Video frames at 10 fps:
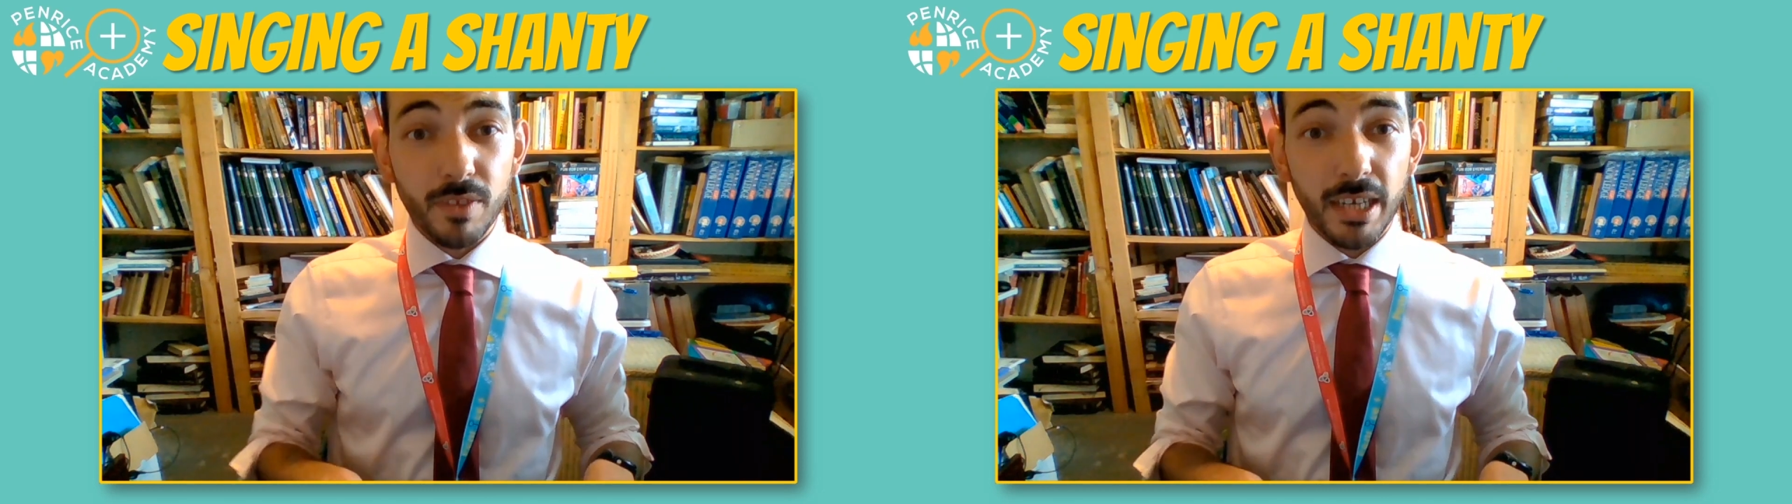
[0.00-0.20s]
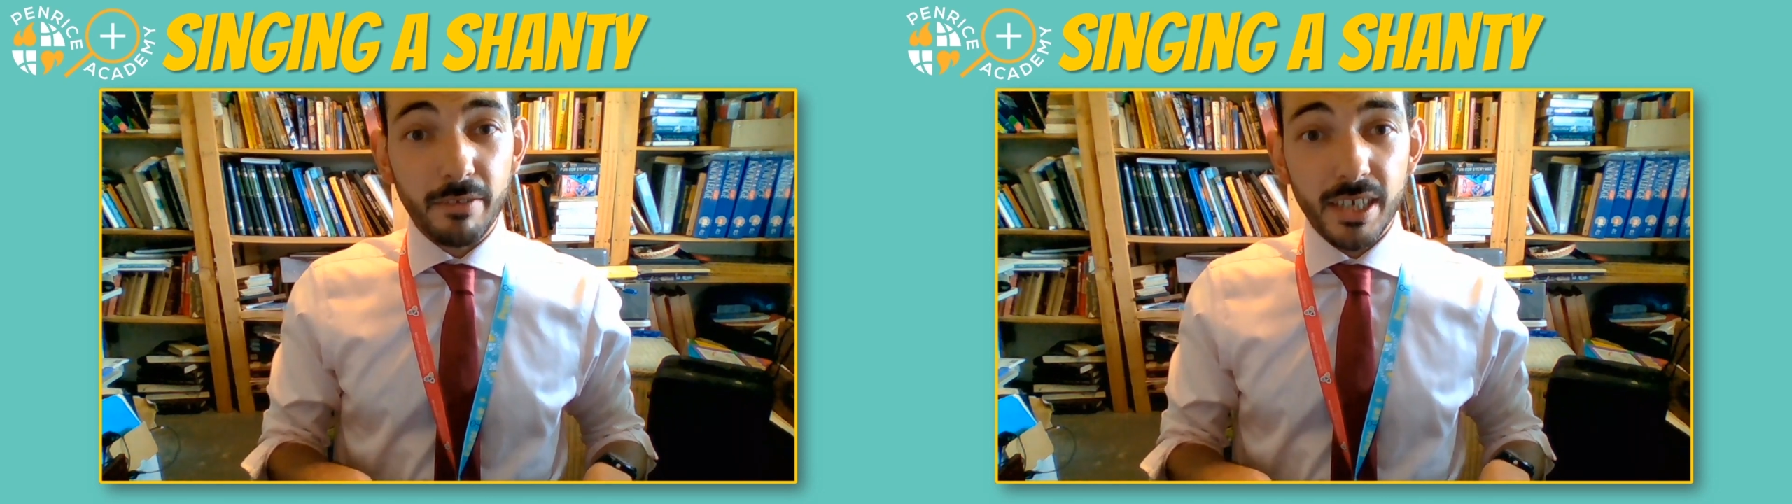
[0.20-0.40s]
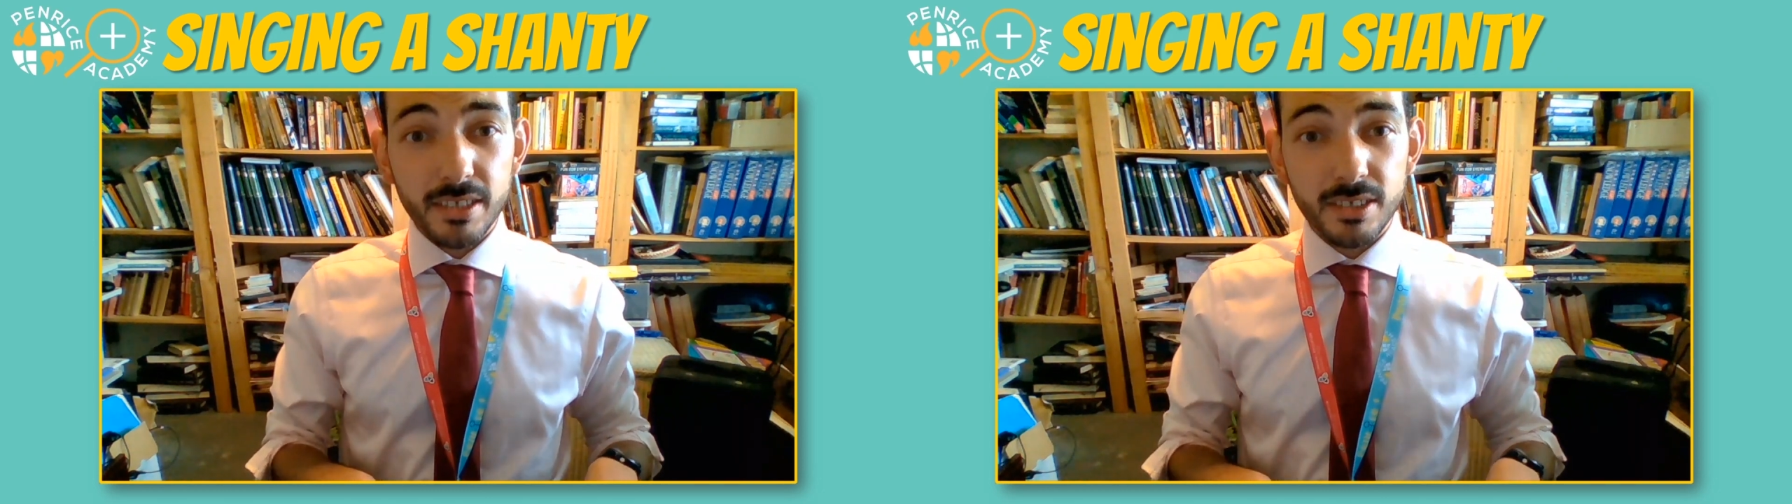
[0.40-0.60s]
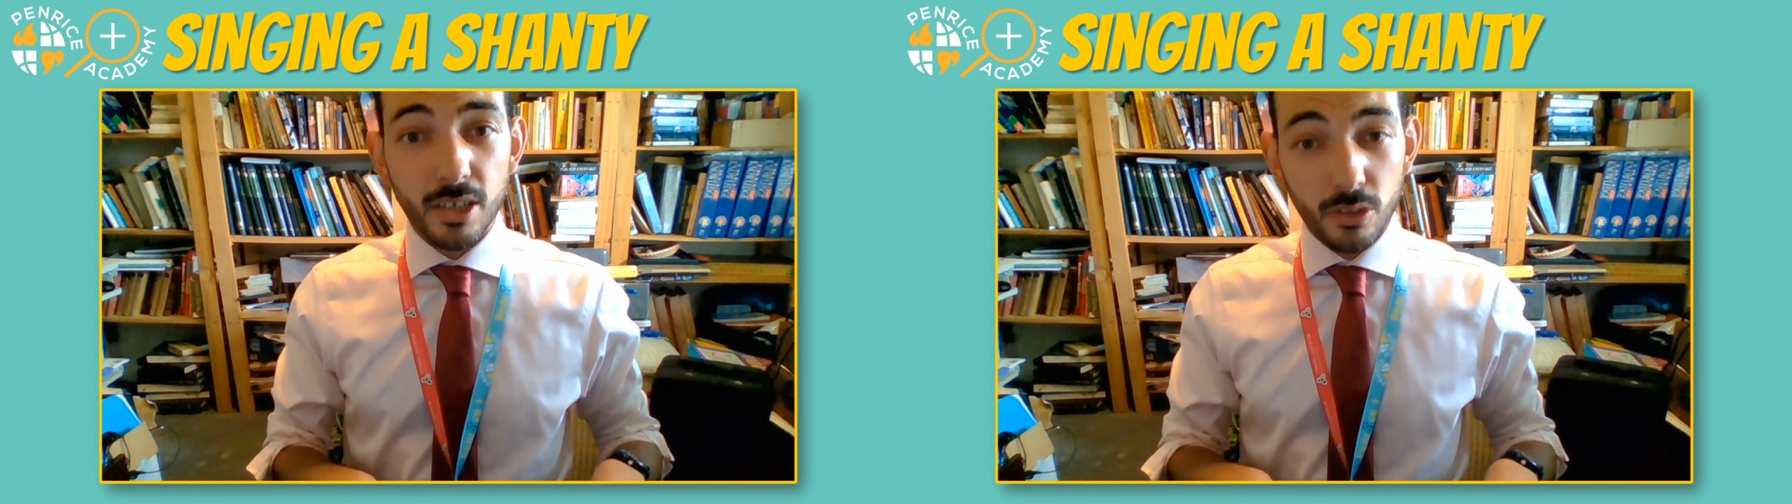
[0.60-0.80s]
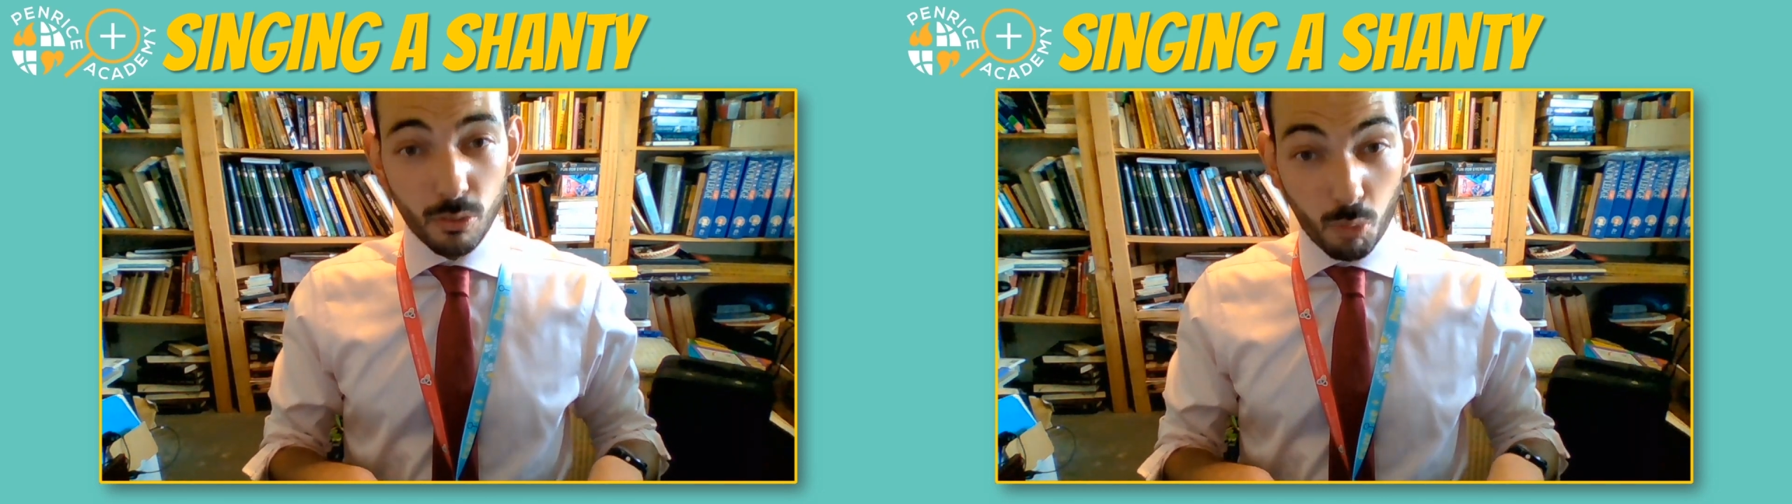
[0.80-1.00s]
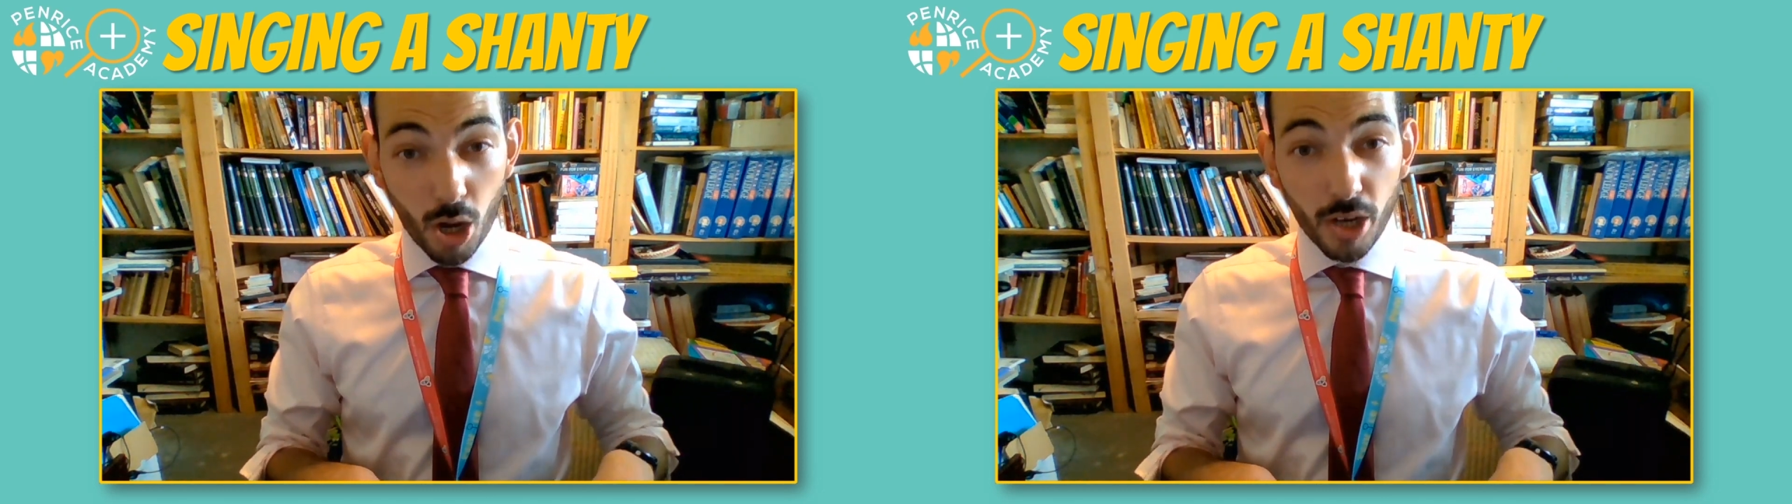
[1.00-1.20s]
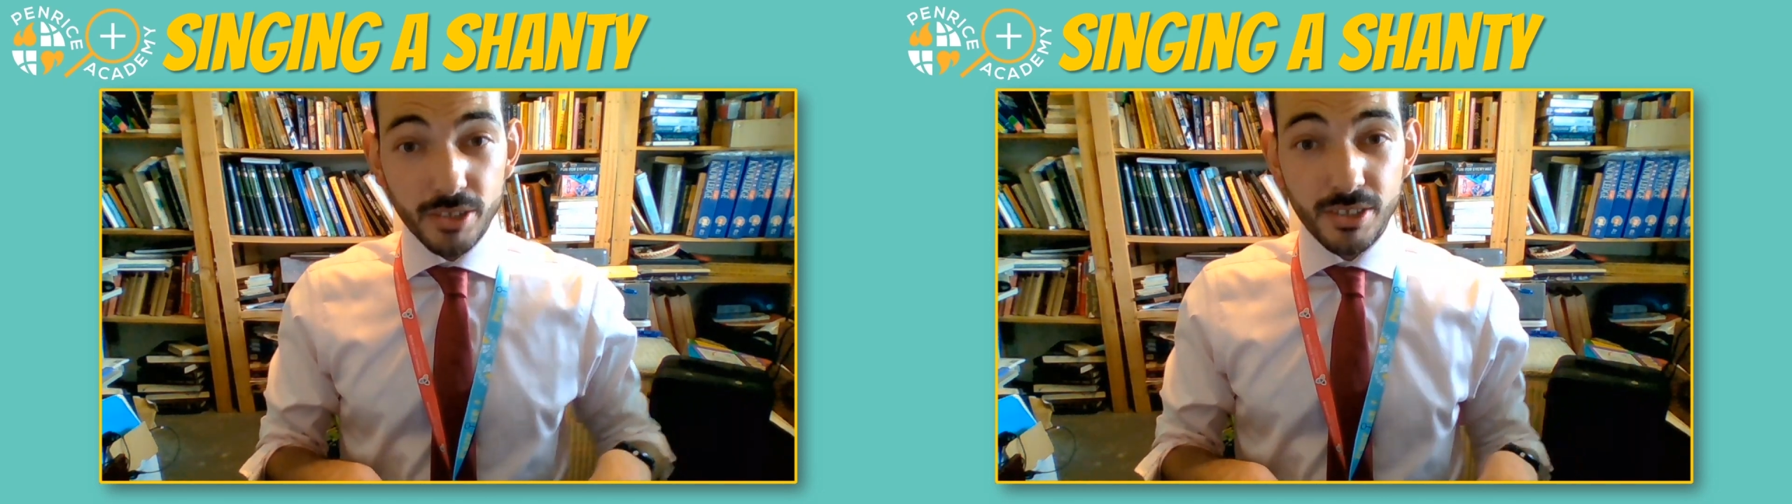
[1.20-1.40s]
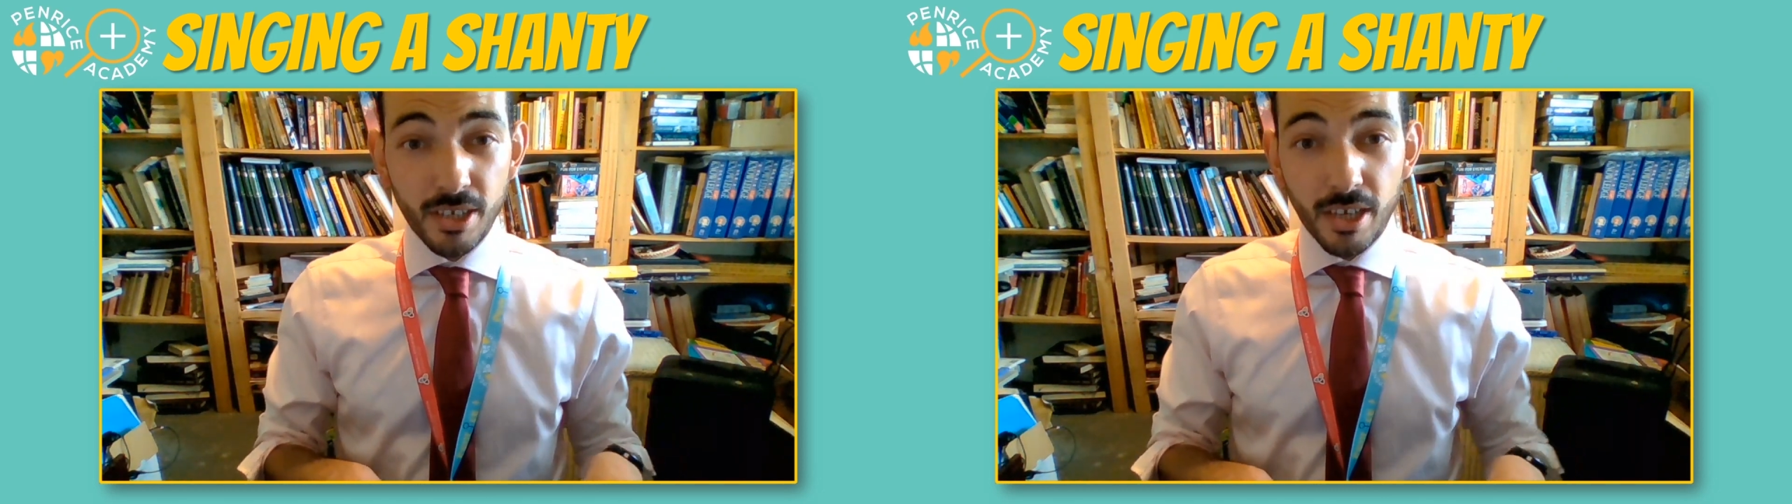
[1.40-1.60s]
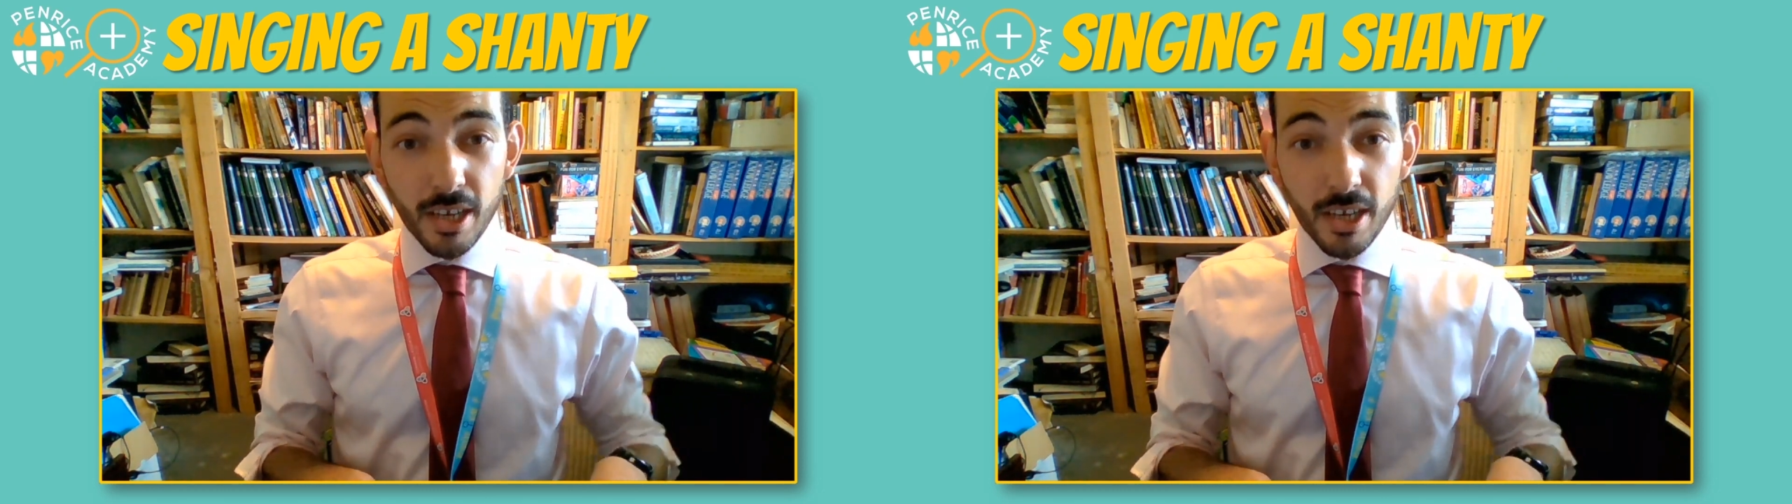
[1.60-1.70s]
the lyrics, the words,